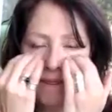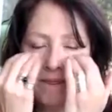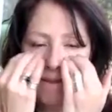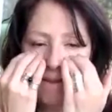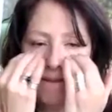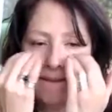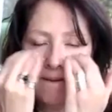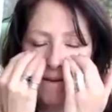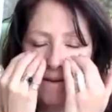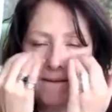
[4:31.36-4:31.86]

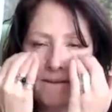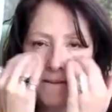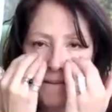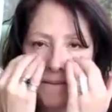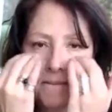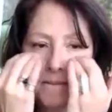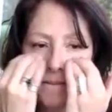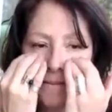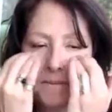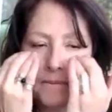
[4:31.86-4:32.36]

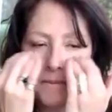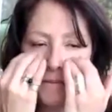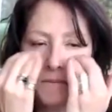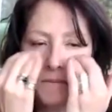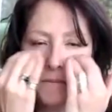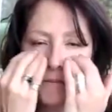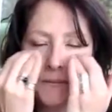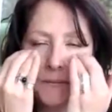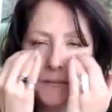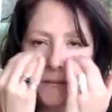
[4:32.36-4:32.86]

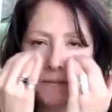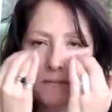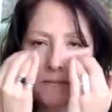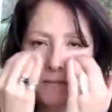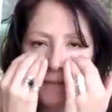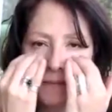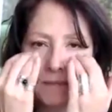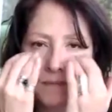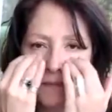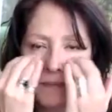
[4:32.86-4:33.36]

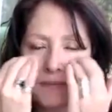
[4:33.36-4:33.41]
(silence)